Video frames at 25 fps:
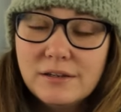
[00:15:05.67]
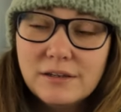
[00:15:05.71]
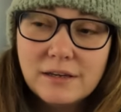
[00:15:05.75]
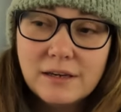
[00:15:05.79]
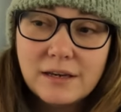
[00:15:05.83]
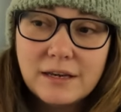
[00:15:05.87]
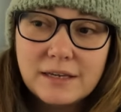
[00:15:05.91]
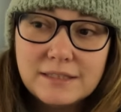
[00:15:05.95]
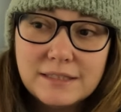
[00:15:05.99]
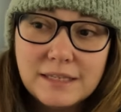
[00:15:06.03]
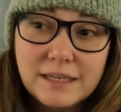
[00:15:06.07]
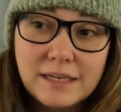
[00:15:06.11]

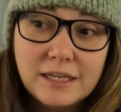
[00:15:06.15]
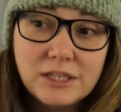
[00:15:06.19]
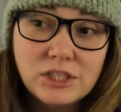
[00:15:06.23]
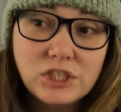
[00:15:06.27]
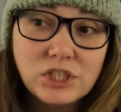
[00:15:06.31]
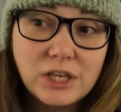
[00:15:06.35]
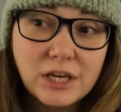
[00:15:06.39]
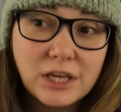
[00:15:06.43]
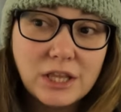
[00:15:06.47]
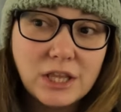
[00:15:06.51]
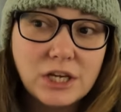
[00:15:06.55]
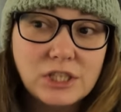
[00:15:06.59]
because
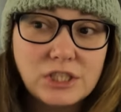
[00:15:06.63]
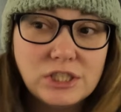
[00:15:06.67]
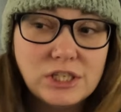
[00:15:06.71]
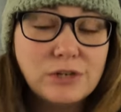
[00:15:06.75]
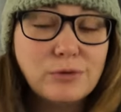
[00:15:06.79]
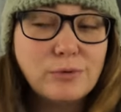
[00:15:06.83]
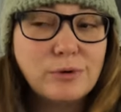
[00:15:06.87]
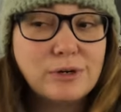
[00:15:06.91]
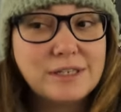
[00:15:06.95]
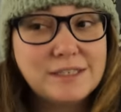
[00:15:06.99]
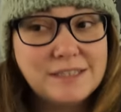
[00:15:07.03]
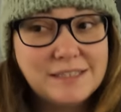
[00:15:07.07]
initially I thought she had
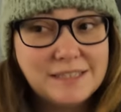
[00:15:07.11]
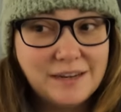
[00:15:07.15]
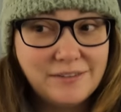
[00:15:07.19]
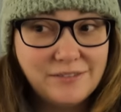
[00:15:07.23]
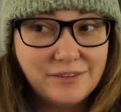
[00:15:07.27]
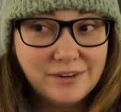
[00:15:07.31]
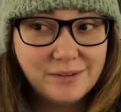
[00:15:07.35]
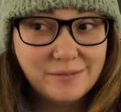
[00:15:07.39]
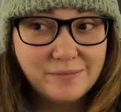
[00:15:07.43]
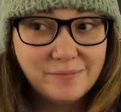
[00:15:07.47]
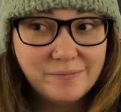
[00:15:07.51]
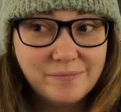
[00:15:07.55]
to work at
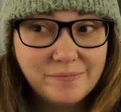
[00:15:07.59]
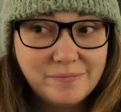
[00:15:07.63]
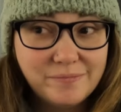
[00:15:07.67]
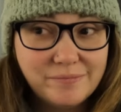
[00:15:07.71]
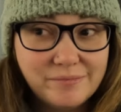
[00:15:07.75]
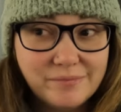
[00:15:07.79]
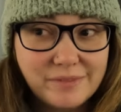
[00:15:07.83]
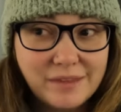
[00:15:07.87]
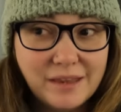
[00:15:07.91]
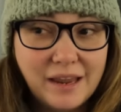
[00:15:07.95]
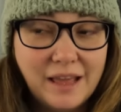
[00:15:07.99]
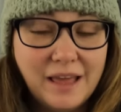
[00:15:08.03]
seven,
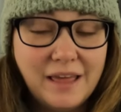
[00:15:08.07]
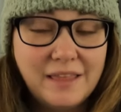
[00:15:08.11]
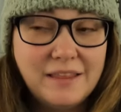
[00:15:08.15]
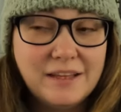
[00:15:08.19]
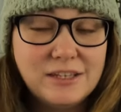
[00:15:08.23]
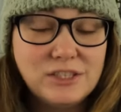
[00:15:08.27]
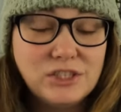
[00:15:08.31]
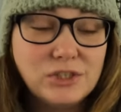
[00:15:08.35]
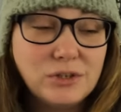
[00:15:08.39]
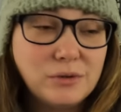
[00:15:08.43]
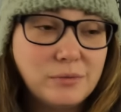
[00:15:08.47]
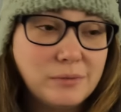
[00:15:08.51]
and
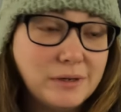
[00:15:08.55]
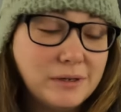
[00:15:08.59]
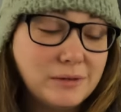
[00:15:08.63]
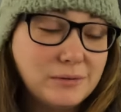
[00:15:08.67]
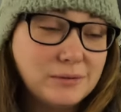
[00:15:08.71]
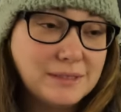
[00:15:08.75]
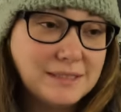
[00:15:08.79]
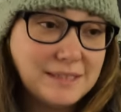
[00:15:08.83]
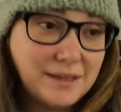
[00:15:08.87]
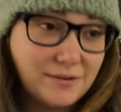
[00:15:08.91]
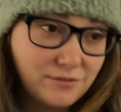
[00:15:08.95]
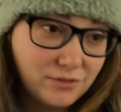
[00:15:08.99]
then she told me it
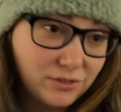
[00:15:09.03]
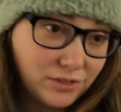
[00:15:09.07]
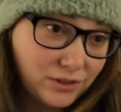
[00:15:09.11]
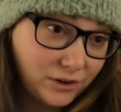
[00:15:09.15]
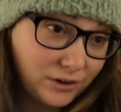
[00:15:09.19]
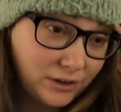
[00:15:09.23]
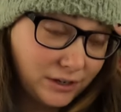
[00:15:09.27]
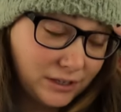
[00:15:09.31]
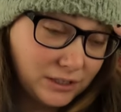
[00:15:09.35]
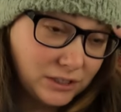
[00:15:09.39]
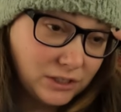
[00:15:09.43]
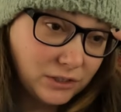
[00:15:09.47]
was seven
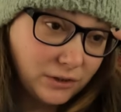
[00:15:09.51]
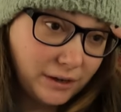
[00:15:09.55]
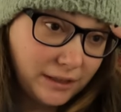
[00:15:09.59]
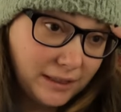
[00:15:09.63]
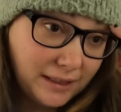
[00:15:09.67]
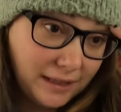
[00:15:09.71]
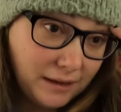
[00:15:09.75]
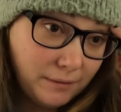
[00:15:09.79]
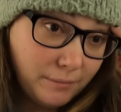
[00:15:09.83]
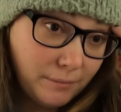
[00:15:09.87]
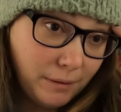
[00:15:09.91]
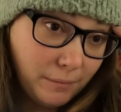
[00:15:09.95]
thirty. So I
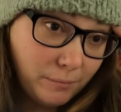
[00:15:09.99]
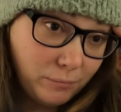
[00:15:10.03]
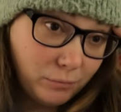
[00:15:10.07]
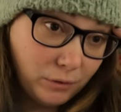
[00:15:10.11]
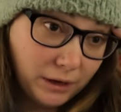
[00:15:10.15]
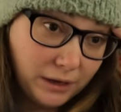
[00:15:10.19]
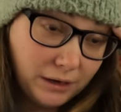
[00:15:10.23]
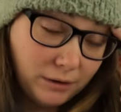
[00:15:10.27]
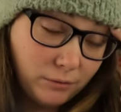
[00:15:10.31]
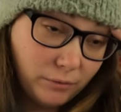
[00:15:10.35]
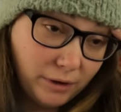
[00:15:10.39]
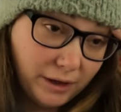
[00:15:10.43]
think my
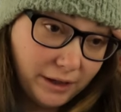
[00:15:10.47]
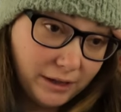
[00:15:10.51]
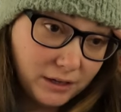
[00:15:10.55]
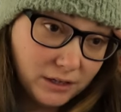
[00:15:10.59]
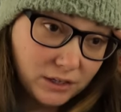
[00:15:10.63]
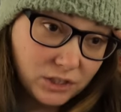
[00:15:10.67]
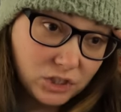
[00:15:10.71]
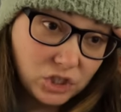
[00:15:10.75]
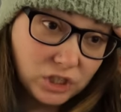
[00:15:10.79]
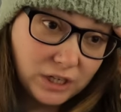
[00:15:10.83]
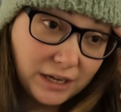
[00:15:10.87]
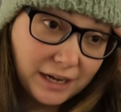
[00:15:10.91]
brain
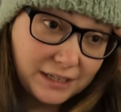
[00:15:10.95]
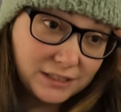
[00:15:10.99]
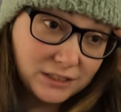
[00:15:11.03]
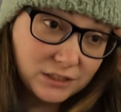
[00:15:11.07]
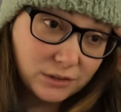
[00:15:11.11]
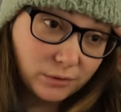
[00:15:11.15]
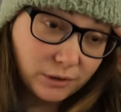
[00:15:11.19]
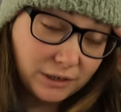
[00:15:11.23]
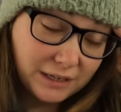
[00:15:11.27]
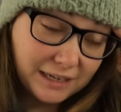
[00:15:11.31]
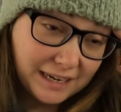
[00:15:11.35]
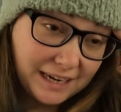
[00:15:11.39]
went. She has
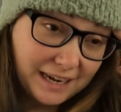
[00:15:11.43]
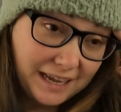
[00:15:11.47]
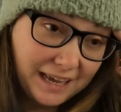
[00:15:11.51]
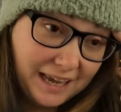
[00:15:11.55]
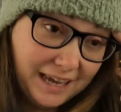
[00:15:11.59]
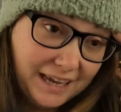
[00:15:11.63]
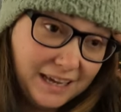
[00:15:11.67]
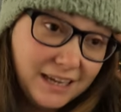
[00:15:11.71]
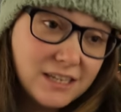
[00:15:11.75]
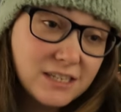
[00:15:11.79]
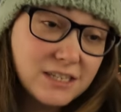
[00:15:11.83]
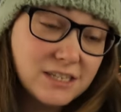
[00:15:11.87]
to work at
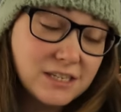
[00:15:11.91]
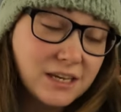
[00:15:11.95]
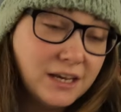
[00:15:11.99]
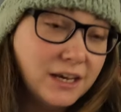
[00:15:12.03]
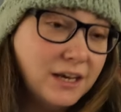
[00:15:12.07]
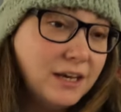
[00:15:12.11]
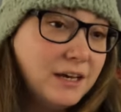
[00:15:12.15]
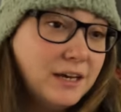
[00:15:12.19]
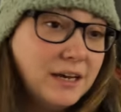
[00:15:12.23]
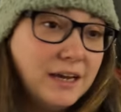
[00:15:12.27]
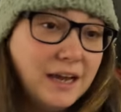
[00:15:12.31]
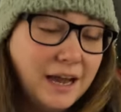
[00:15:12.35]
eight,
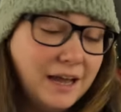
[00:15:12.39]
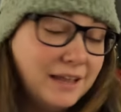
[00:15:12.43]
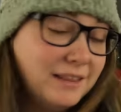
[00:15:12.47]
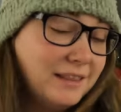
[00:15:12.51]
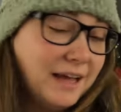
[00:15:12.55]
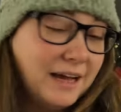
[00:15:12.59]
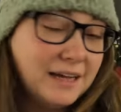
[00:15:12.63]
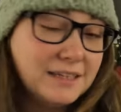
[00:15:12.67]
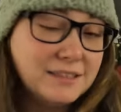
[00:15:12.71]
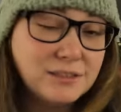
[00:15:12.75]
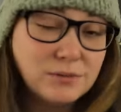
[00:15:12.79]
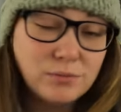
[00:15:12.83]
and
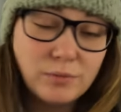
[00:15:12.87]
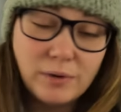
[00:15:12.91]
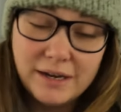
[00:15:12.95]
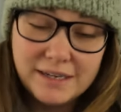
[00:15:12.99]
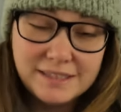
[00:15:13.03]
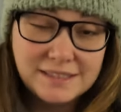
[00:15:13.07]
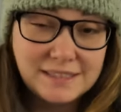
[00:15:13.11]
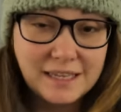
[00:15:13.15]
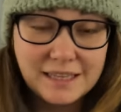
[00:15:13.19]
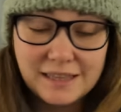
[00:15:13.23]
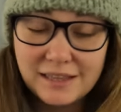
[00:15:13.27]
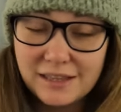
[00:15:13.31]
that's why I
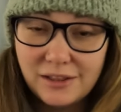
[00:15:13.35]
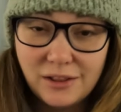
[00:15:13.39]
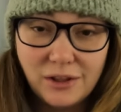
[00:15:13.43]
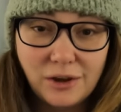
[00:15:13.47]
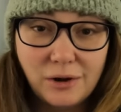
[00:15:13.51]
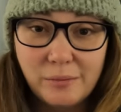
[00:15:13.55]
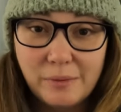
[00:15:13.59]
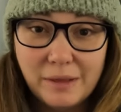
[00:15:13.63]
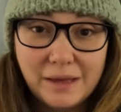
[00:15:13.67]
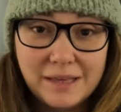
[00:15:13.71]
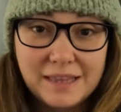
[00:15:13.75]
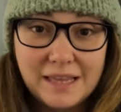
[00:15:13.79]
set the
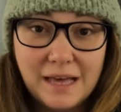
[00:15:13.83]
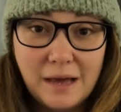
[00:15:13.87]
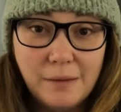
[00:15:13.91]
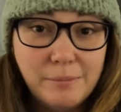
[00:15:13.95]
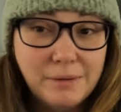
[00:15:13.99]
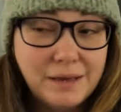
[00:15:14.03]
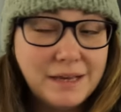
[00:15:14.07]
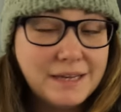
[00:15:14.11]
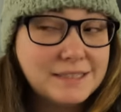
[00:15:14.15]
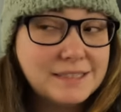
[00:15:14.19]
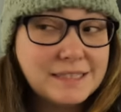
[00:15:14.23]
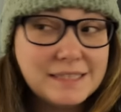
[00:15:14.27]
alarm like that
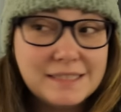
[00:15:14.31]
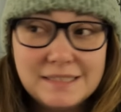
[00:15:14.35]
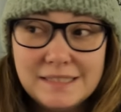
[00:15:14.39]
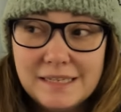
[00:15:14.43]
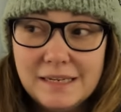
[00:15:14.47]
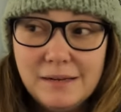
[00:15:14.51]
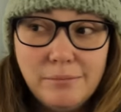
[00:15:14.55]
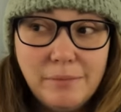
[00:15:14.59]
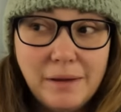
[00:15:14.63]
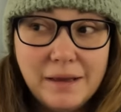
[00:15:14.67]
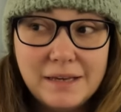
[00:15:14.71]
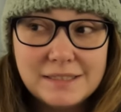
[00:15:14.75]
because it
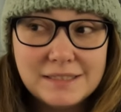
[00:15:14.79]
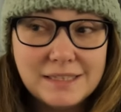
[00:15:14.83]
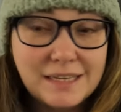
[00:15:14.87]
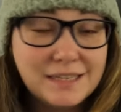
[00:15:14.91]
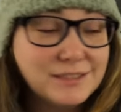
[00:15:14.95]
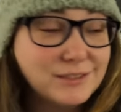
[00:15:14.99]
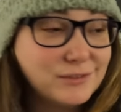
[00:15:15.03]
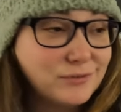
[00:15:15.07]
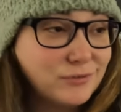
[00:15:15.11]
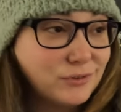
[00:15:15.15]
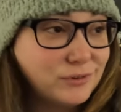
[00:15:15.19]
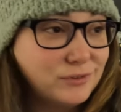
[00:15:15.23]
didn't make
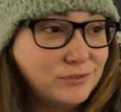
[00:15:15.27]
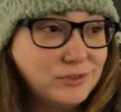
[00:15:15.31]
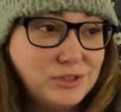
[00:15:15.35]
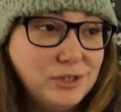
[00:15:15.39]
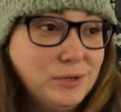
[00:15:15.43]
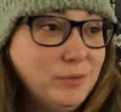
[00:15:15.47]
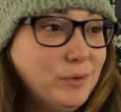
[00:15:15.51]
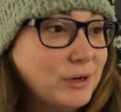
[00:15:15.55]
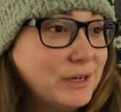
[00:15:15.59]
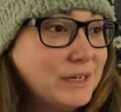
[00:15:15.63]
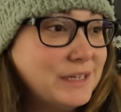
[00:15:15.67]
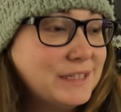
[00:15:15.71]
sense for if she
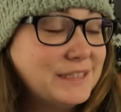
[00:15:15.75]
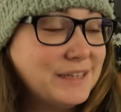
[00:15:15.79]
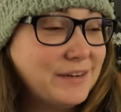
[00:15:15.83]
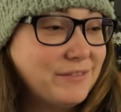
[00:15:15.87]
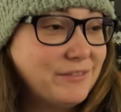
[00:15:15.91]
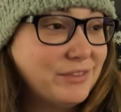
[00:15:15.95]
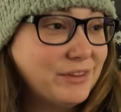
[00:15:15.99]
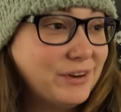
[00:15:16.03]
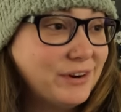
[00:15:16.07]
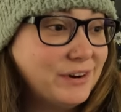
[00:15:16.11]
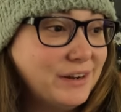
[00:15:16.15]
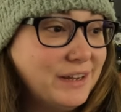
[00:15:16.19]
worked at
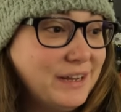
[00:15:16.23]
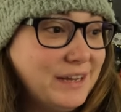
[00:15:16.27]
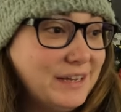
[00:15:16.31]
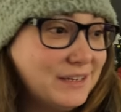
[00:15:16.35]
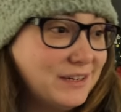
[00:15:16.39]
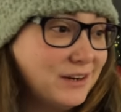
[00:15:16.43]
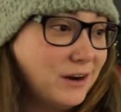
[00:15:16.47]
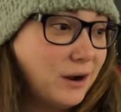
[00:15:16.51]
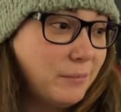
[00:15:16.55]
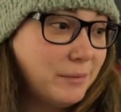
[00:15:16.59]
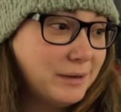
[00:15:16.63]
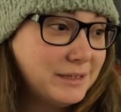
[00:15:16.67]
7:30, it
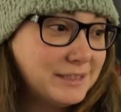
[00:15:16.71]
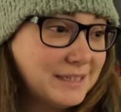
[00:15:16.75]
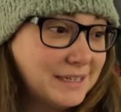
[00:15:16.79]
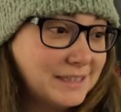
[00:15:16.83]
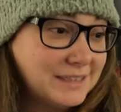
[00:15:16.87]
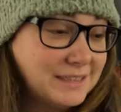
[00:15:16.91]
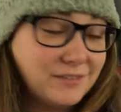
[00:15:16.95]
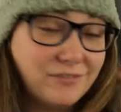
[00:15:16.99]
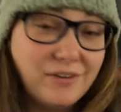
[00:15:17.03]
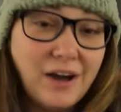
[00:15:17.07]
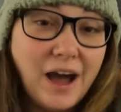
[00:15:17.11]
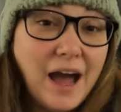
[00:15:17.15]
did not make
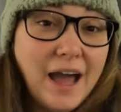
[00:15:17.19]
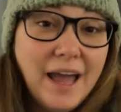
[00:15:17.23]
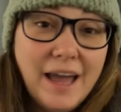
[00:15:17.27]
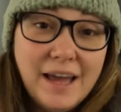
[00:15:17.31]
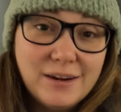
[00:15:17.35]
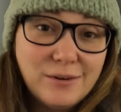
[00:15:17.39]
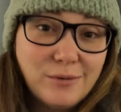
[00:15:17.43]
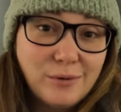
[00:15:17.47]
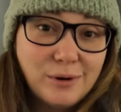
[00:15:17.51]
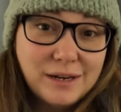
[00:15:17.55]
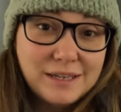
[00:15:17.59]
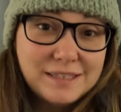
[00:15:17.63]
sense if I
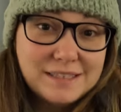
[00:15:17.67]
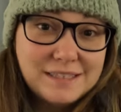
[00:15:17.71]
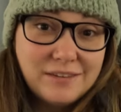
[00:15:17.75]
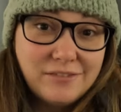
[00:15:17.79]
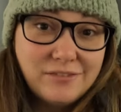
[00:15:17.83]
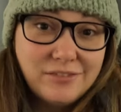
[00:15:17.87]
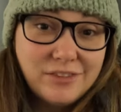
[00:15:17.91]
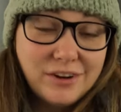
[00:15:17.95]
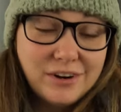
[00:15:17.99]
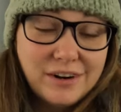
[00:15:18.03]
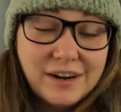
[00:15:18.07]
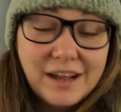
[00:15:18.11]
had to work at
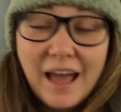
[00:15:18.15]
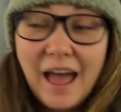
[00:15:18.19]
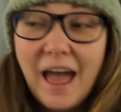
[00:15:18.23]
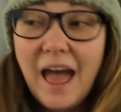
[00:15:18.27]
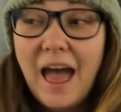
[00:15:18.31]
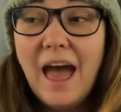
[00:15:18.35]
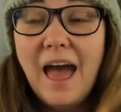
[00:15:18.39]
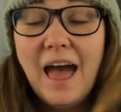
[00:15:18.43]
7:30.